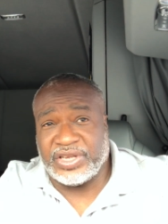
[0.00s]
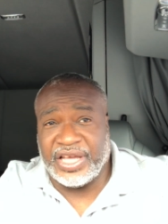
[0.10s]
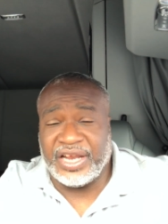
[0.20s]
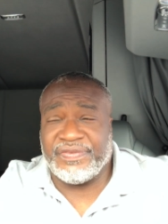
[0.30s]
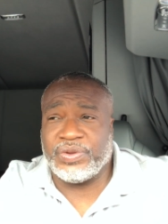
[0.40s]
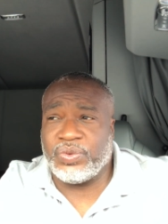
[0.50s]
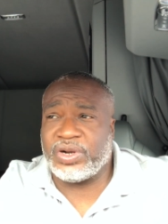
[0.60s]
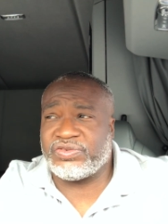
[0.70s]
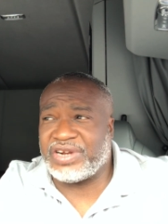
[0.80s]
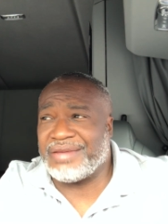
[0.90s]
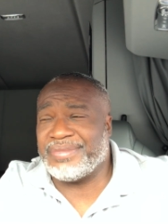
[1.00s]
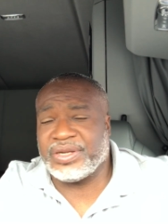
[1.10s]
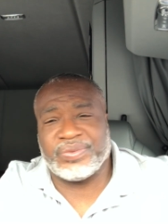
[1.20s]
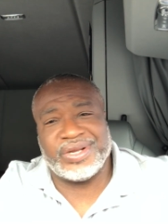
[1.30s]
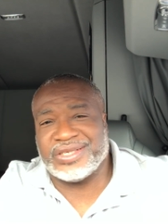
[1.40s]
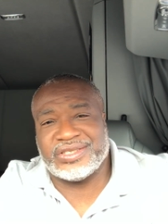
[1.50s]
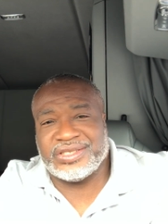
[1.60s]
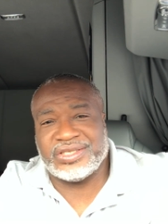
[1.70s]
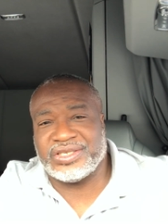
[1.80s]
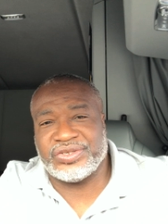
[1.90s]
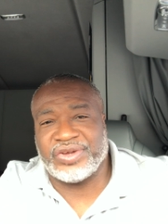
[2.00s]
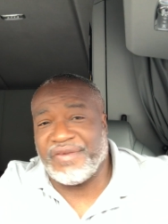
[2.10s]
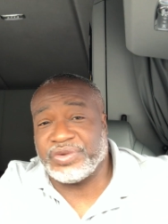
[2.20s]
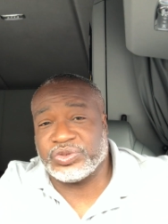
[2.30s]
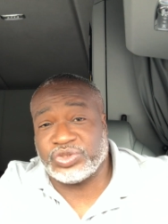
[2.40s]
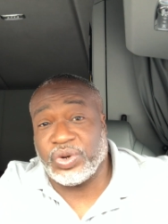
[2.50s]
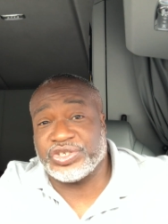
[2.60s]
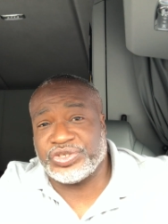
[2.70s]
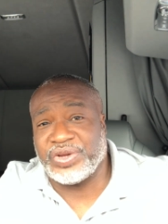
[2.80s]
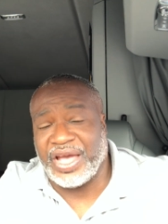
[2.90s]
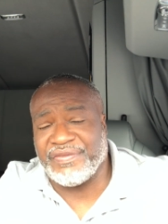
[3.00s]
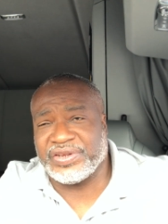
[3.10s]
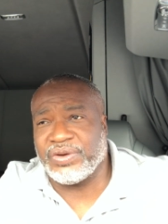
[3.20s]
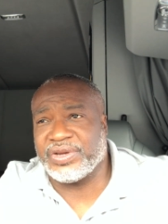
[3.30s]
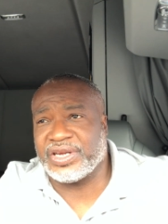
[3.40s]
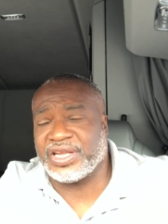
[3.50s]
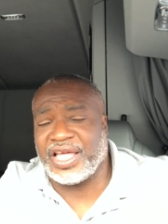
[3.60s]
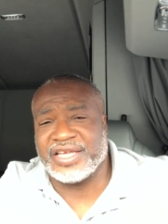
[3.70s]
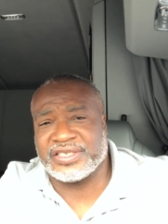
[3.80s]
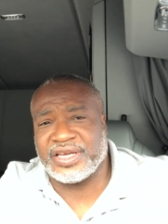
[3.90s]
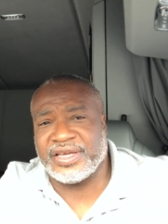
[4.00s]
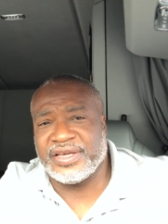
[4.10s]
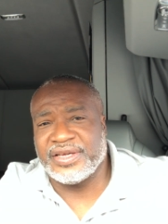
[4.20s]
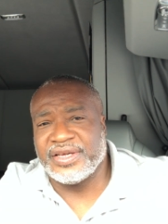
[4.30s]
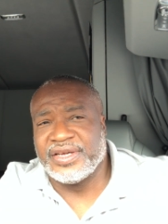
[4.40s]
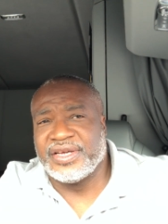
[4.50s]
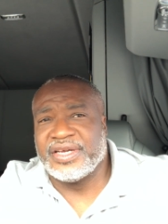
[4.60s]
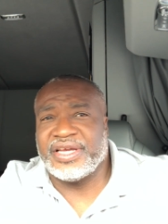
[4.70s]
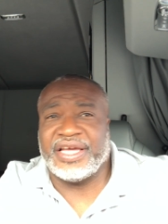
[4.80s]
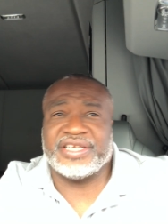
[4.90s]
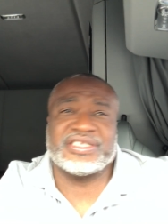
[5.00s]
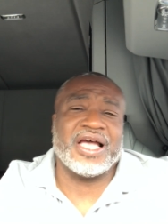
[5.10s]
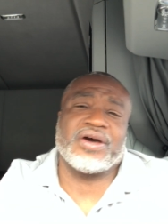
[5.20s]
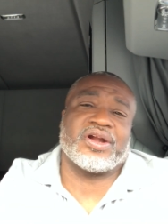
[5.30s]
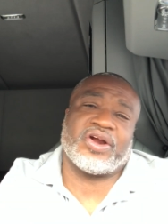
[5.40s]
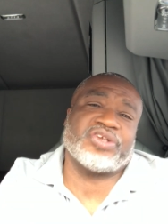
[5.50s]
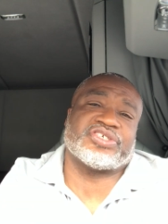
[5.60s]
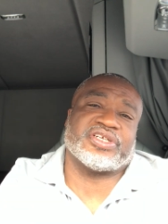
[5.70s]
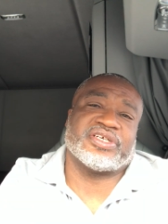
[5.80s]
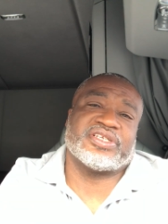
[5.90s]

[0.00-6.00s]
And if you want to drive big rigs, you have no choice. You have to go get a Class A. And it's not going to hurt you.